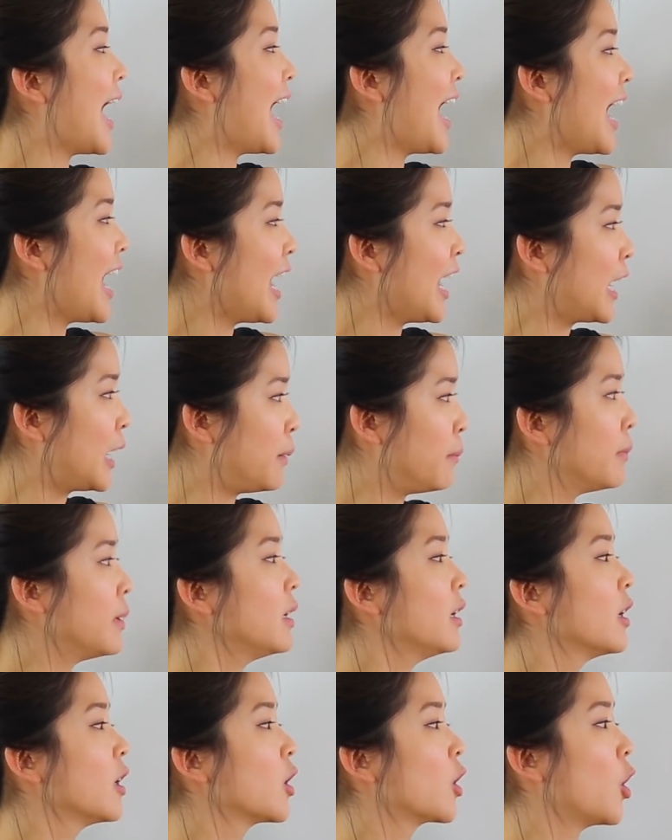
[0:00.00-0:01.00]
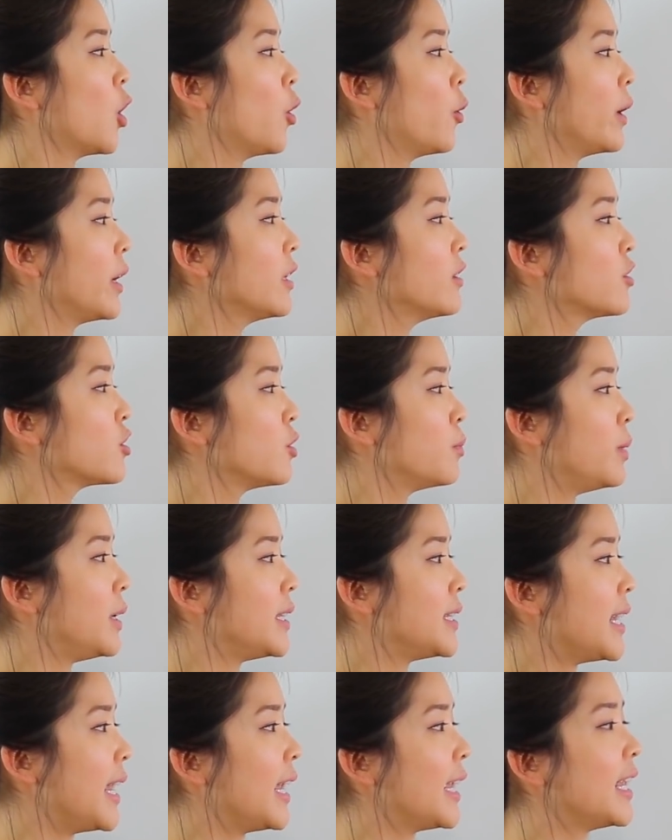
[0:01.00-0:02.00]
I'm going to be
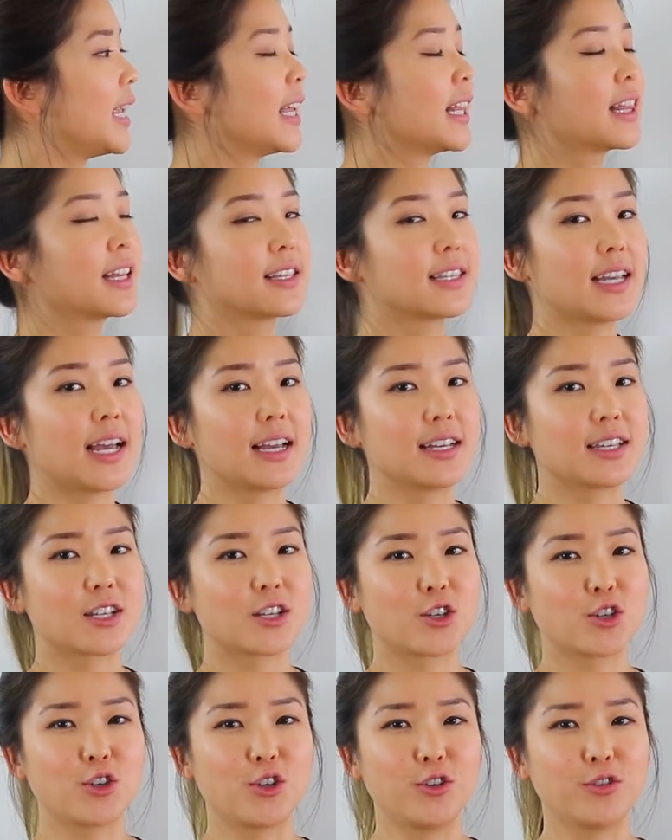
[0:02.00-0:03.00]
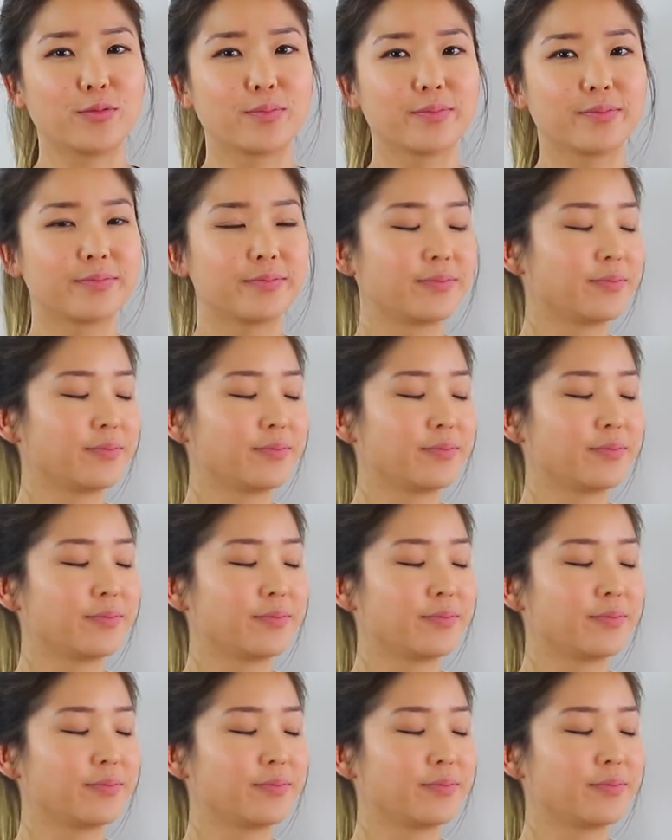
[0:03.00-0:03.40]
taking the test soon.